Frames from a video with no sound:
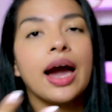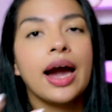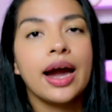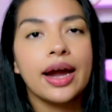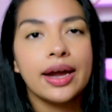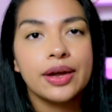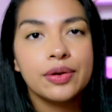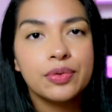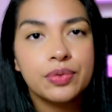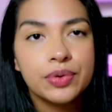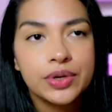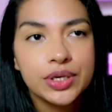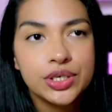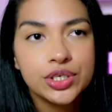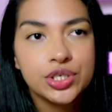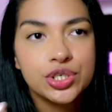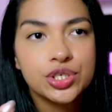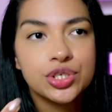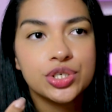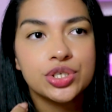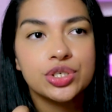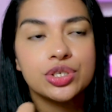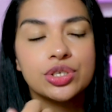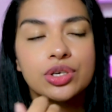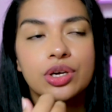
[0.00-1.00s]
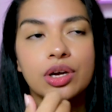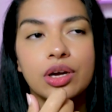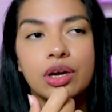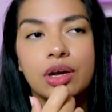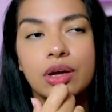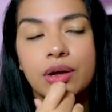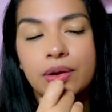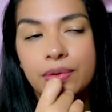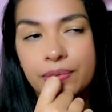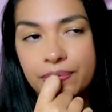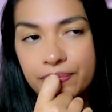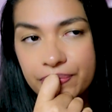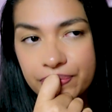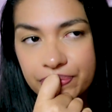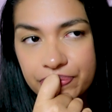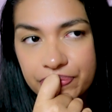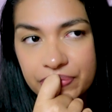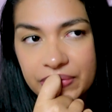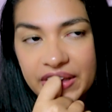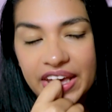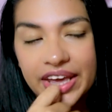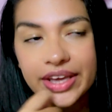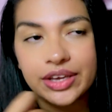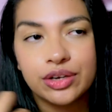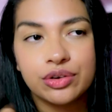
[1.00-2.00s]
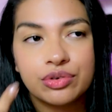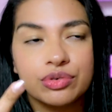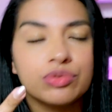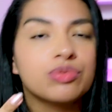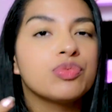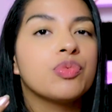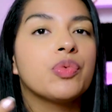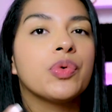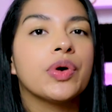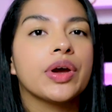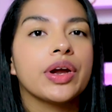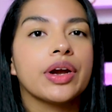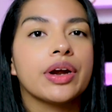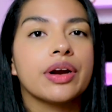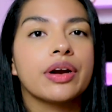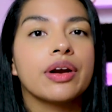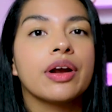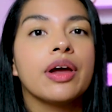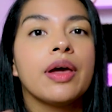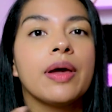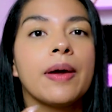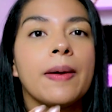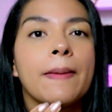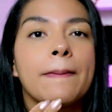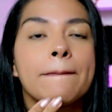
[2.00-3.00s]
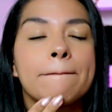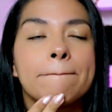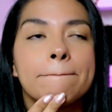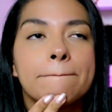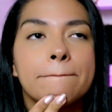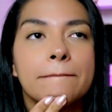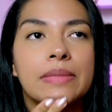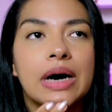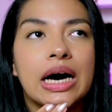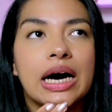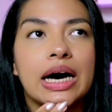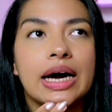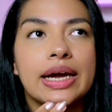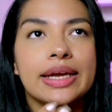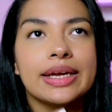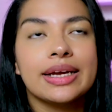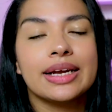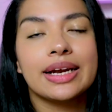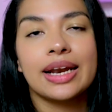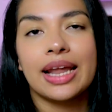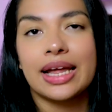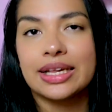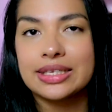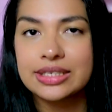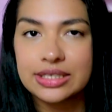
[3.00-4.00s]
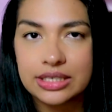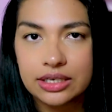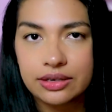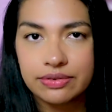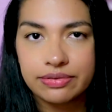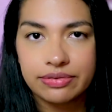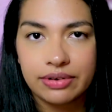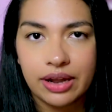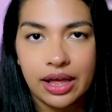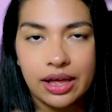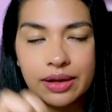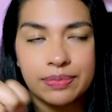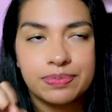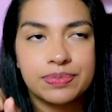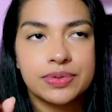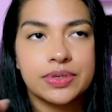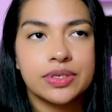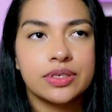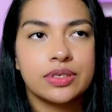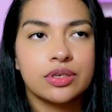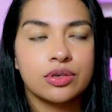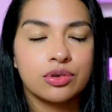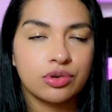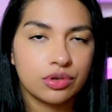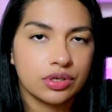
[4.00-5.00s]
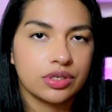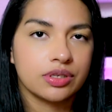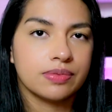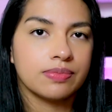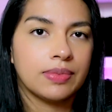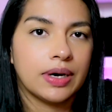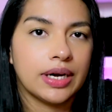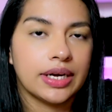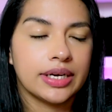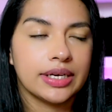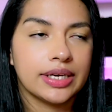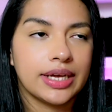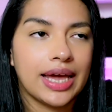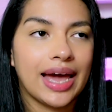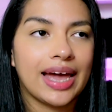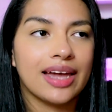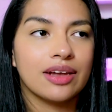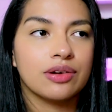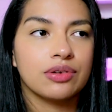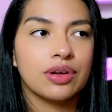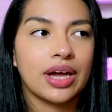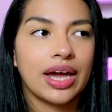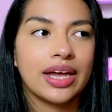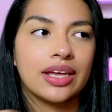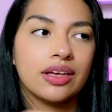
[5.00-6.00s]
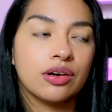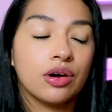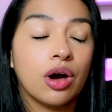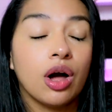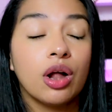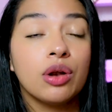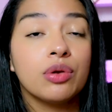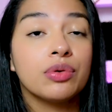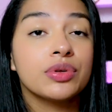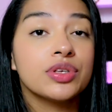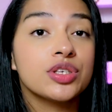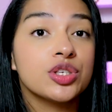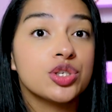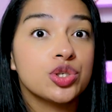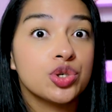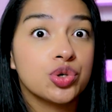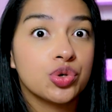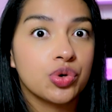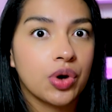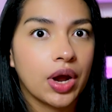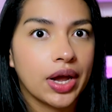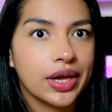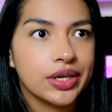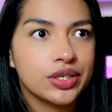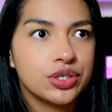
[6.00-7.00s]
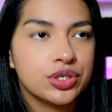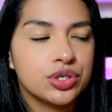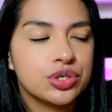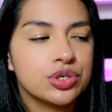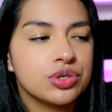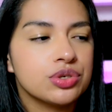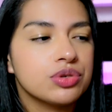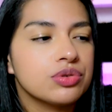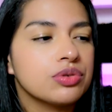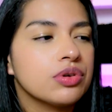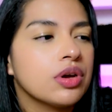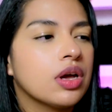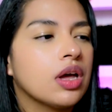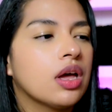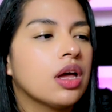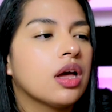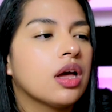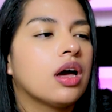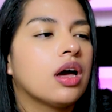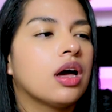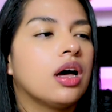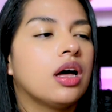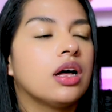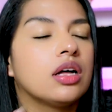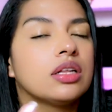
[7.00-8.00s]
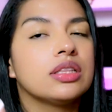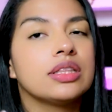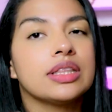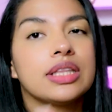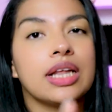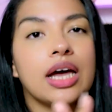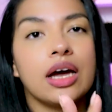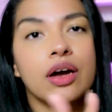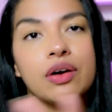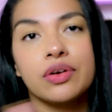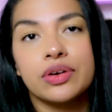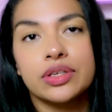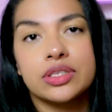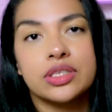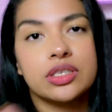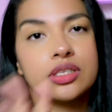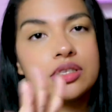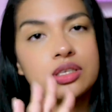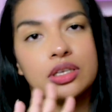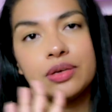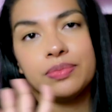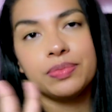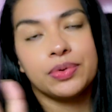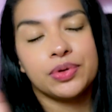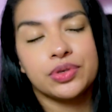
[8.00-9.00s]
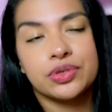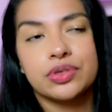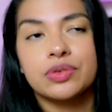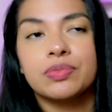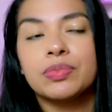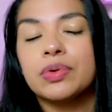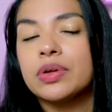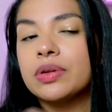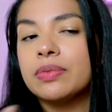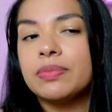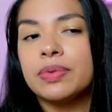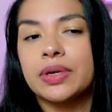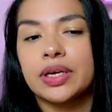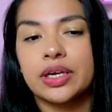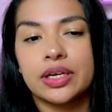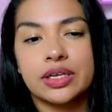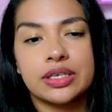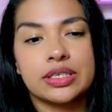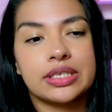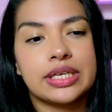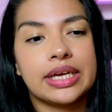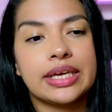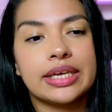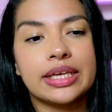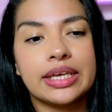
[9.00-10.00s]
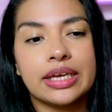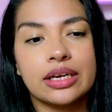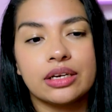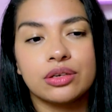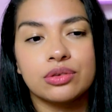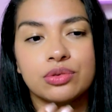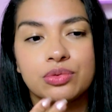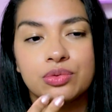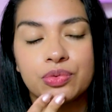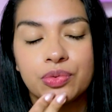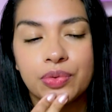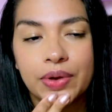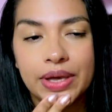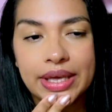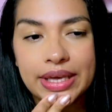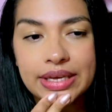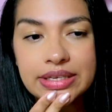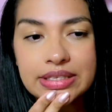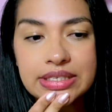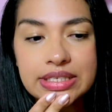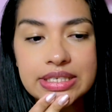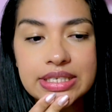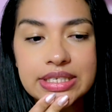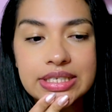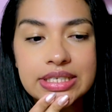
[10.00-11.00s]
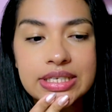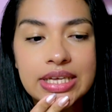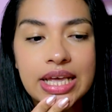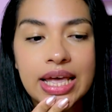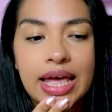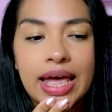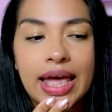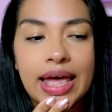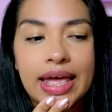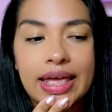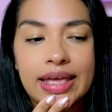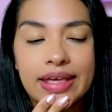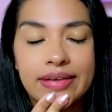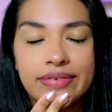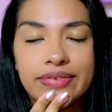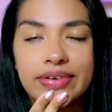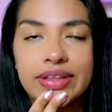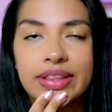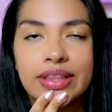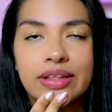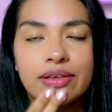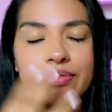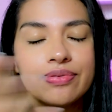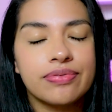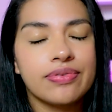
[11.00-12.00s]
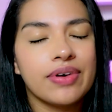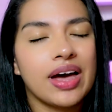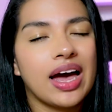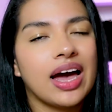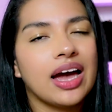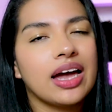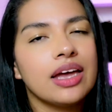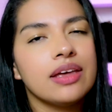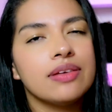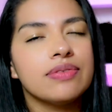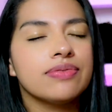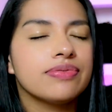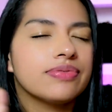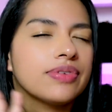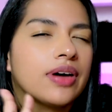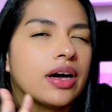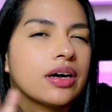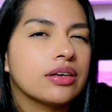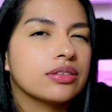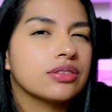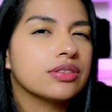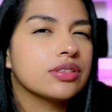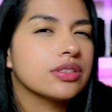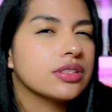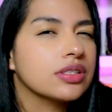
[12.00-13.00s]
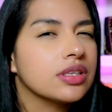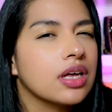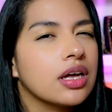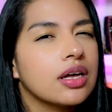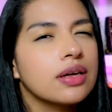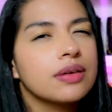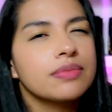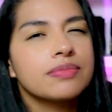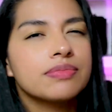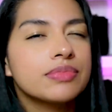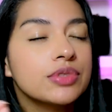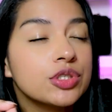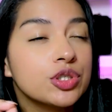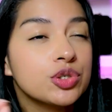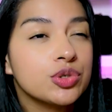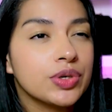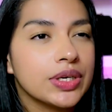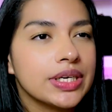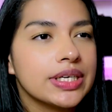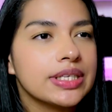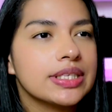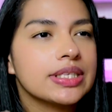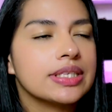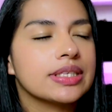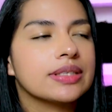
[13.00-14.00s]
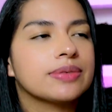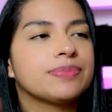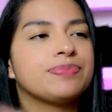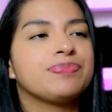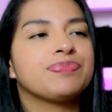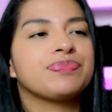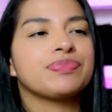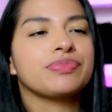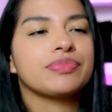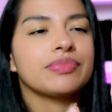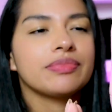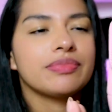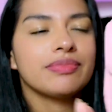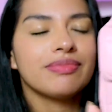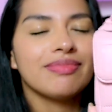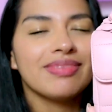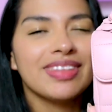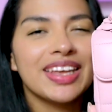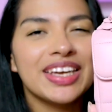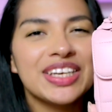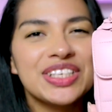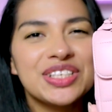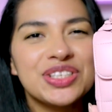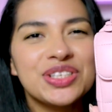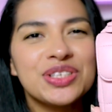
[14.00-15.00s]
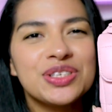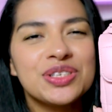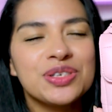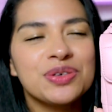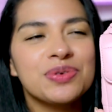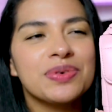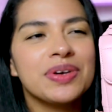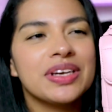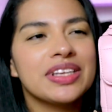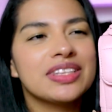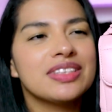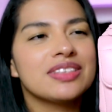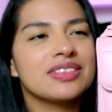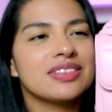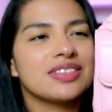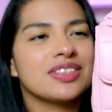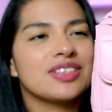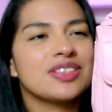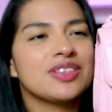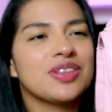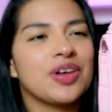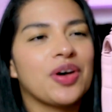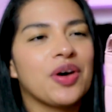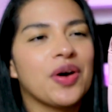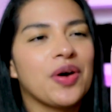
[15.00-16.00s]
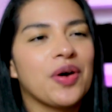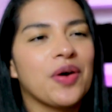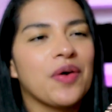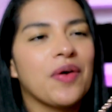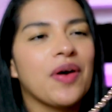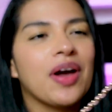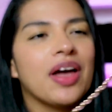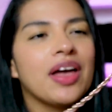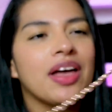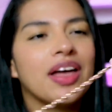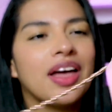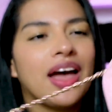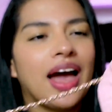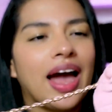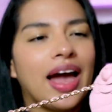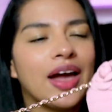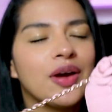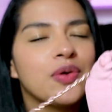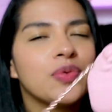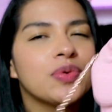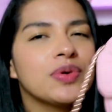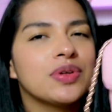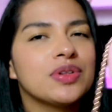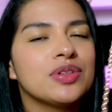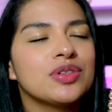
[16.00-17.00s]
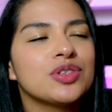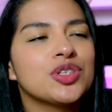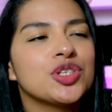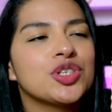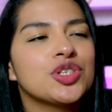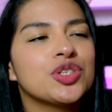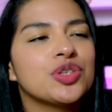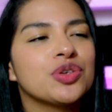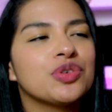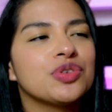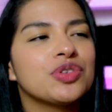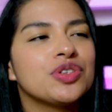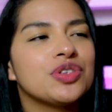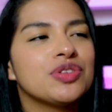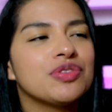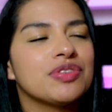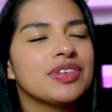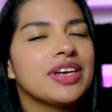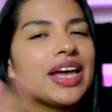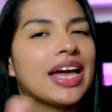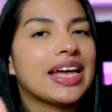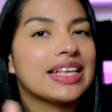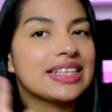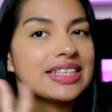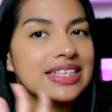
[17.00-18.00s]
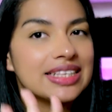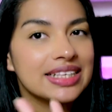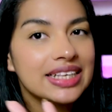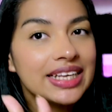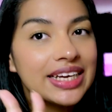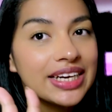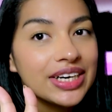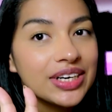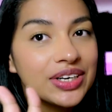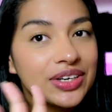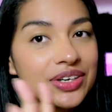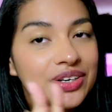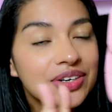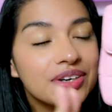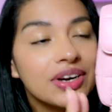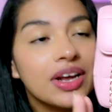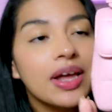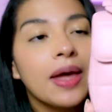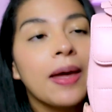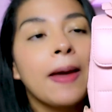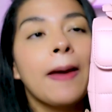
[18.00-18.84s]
I wish I could wear my classic flaps crossbody. I always try to. Now it's impossible because I gained weight, even if I found some tricks to do it, so I will show it to you guys later.